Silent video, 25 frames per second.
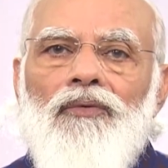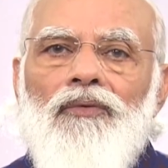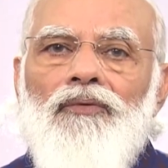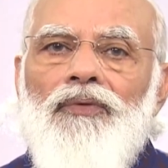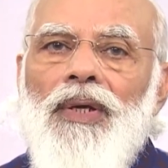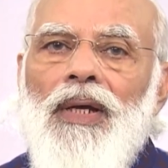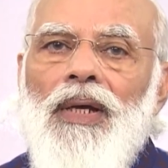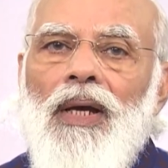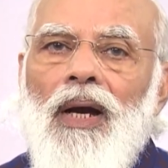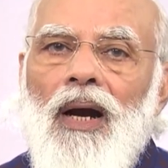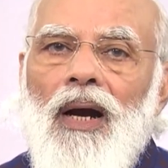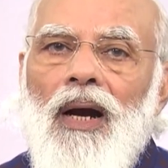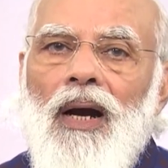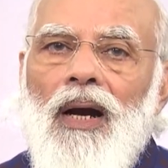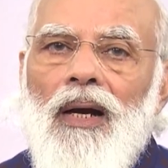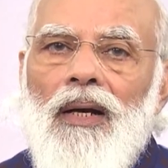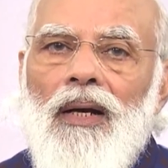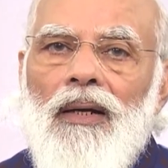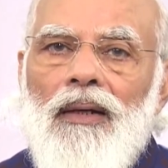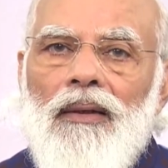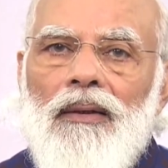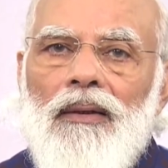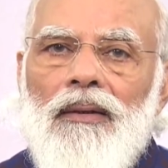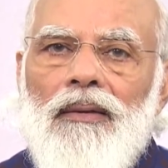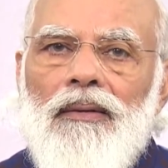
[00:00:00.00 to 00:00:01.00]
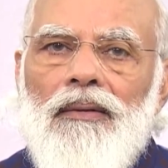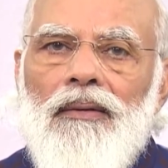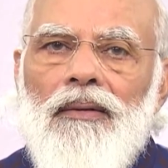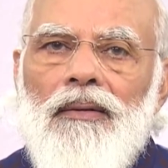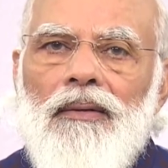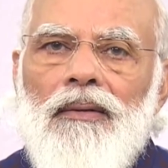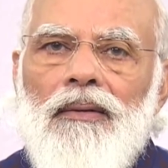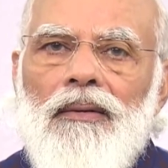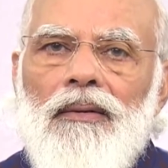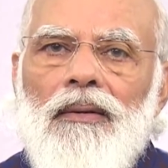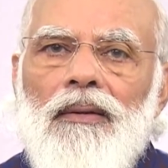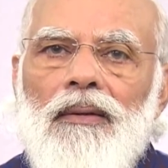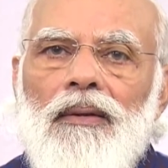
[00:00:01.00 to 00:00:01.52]
We are
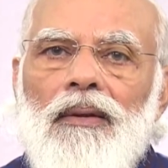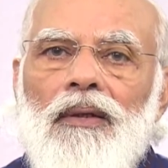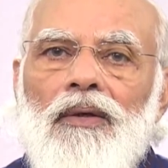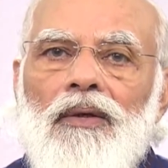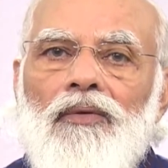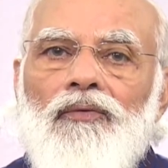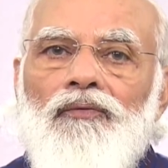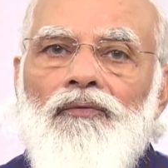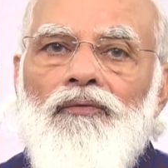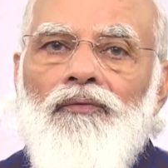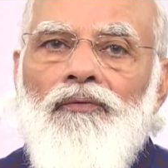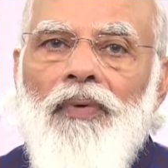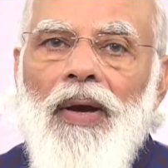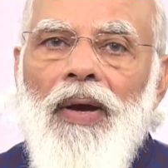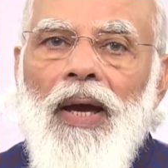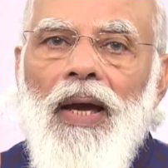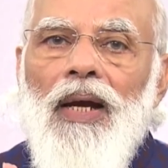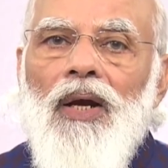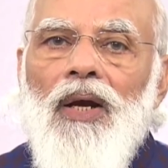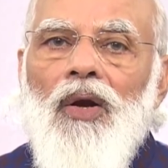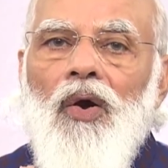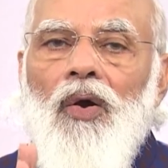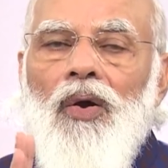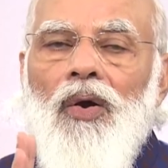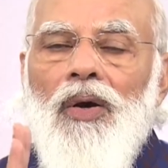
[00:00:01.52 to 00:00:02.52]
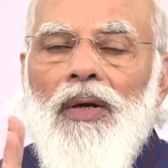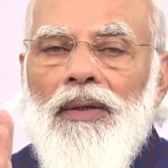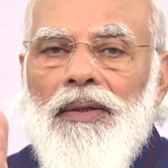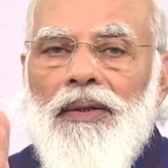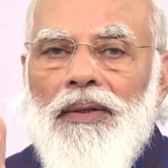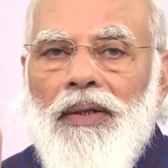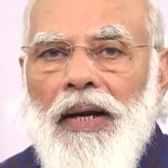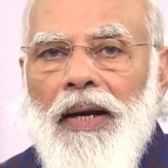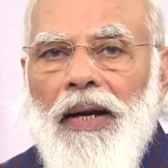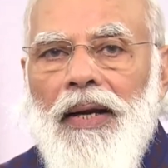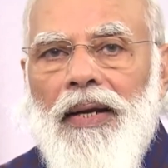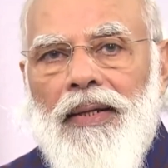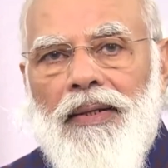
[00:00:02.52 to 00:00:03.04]
well on
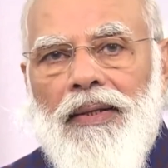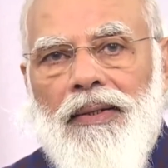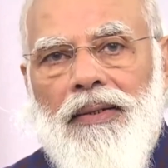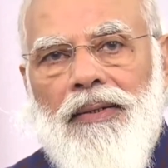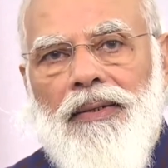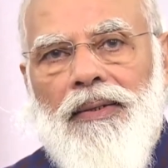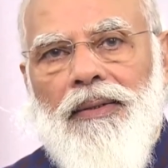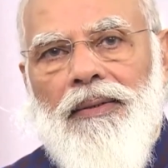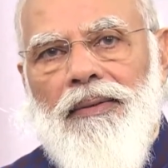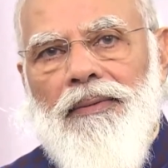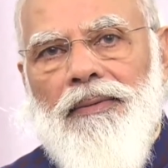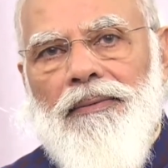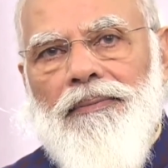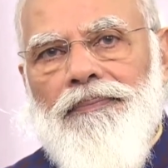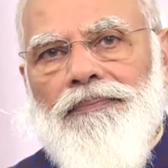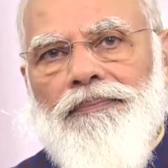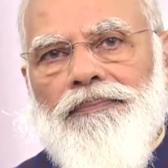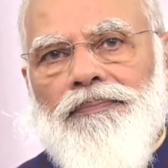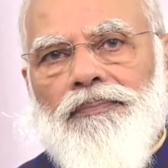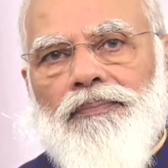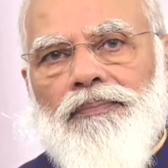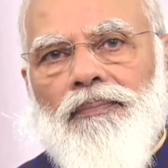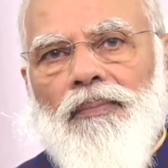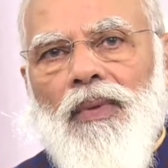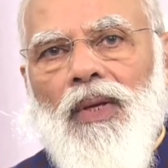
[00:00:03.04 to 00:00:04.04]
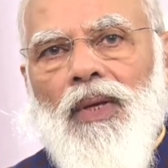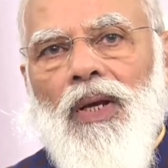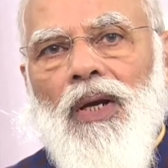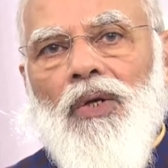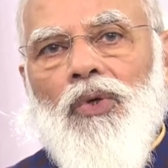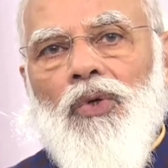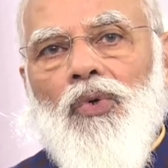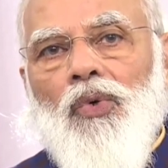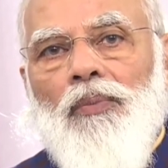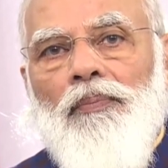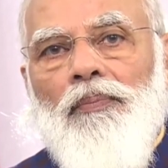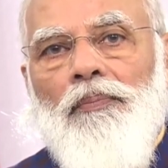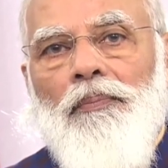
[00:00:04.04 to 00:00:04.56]
track
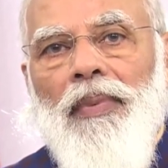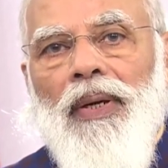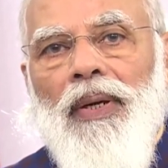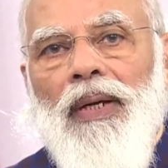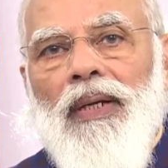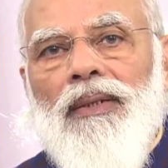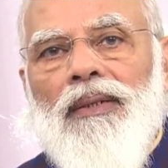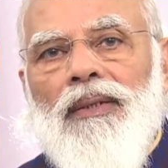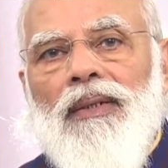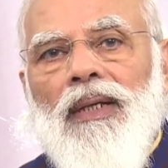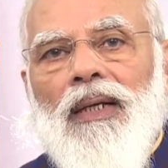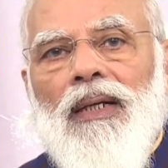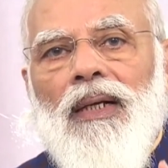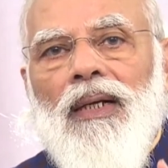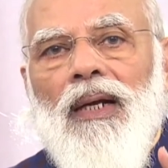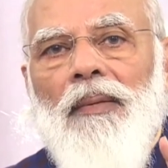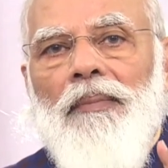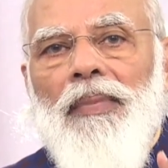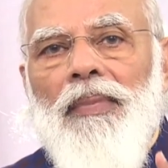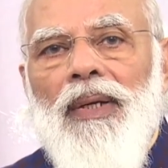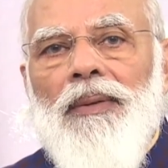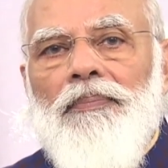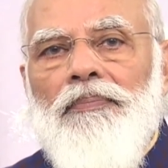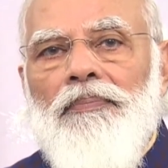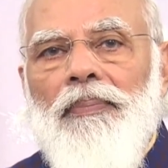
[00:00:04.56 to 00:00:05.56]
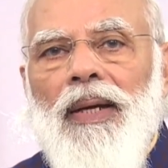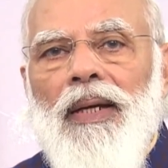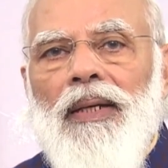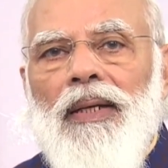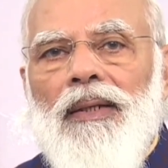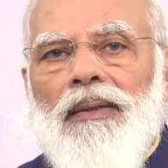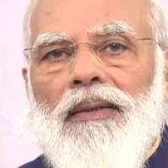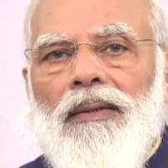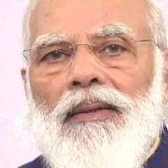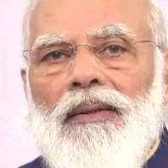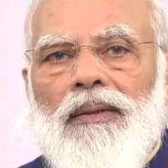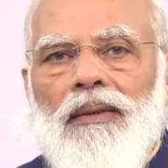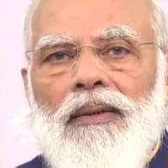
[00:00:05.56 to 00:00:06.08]
to meet the
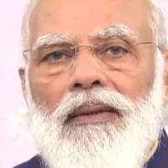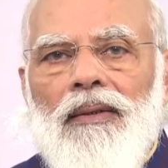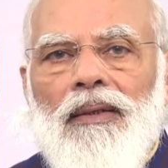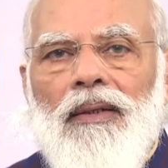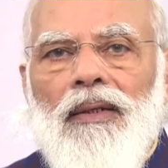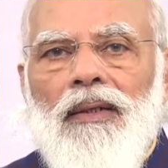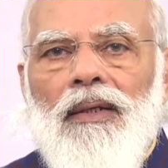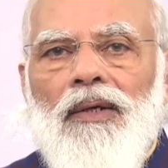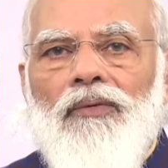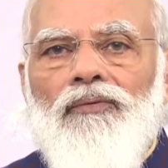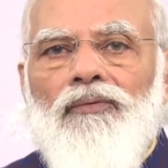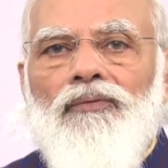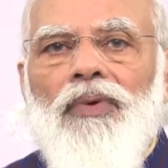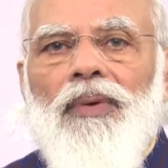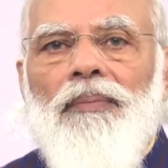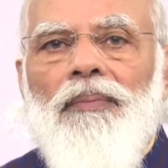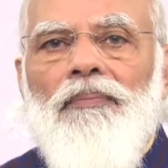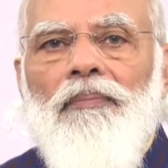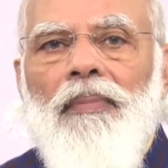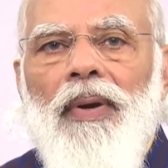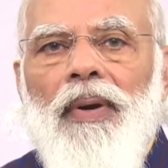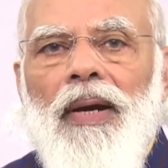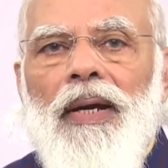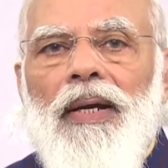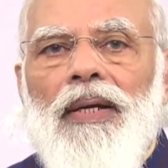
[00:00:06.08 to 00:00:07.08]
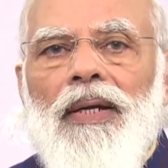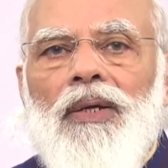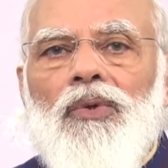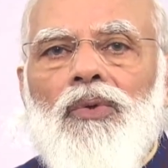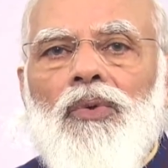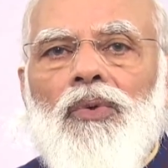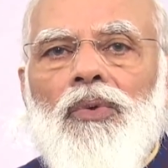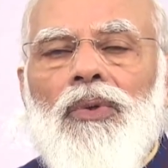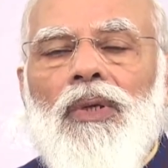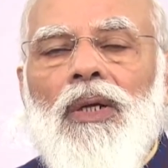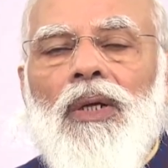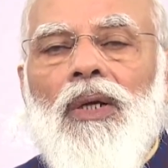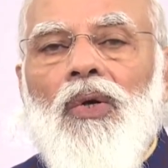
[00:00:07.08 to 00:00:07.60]
commitment we made
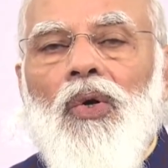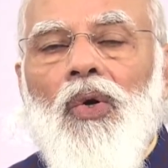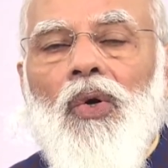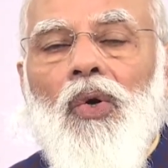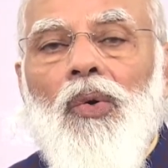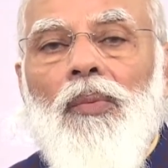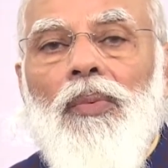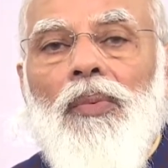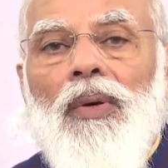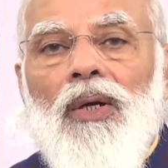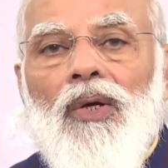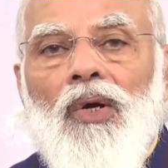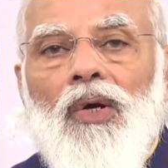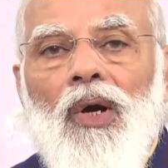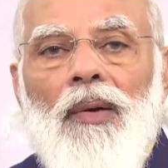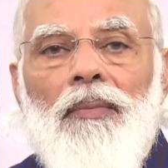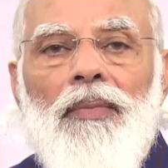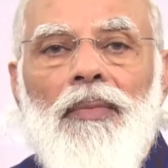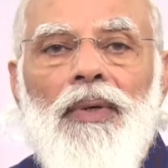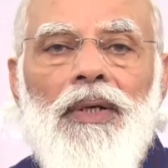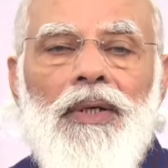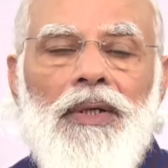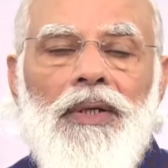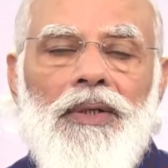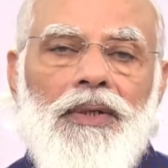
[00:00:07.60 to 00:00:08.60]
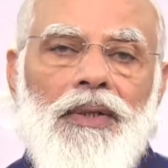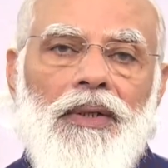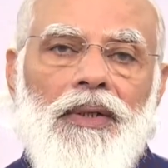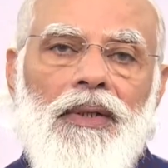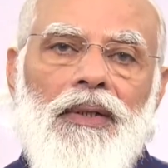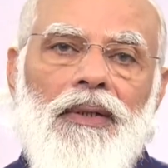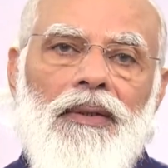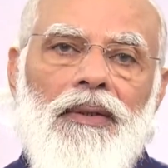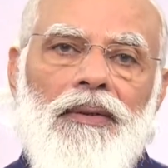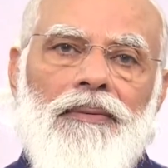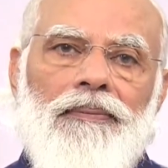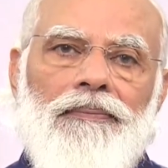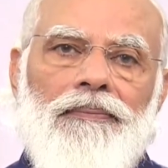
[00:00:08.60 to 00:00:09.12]
to the global community.